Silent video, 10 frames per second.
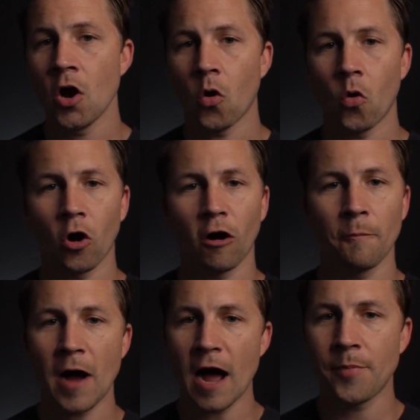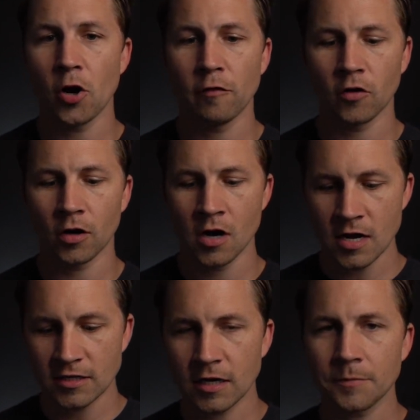or popover,
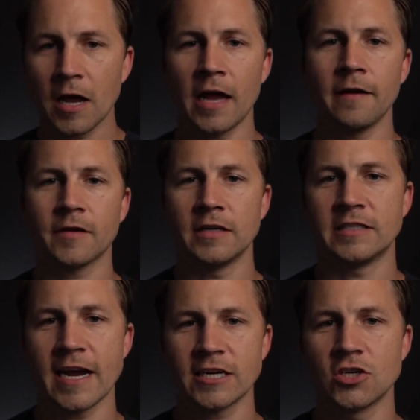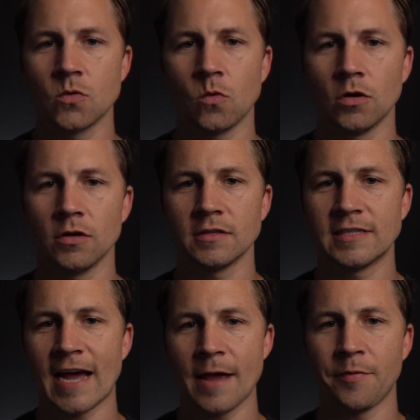some kind of contextual
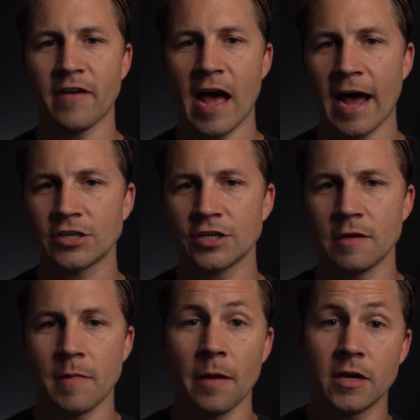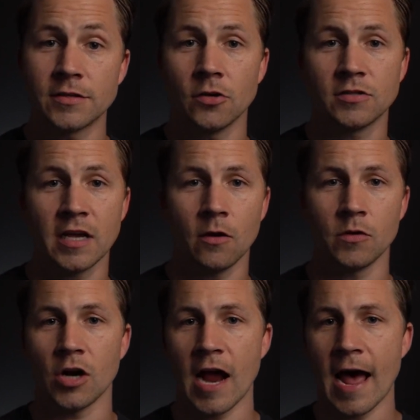type of action that might be associated with
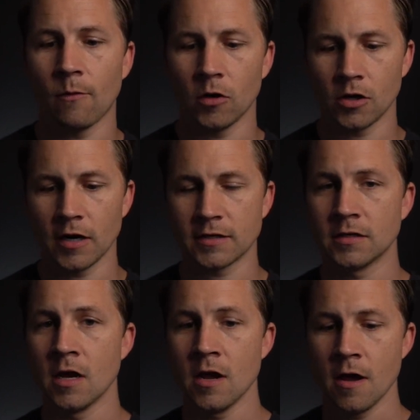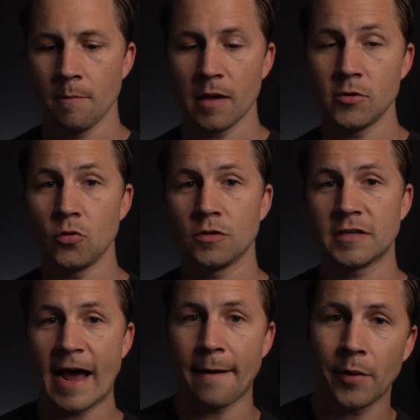your app, whether it's maybe you
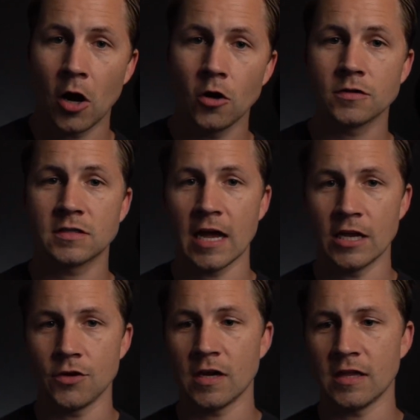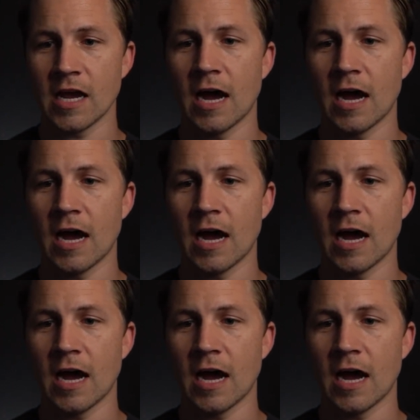tap post and you get the